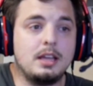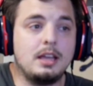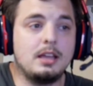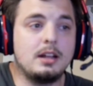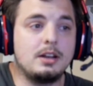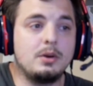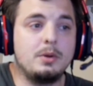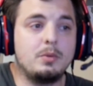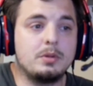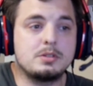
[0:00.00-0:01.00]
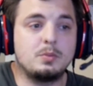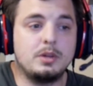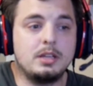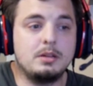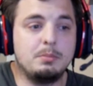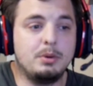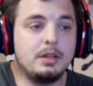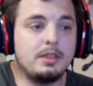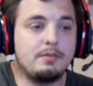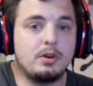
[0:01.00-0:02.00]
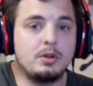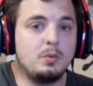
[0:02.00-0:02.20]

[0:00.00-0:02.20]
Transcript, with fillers: And I know he wants to win, but they've already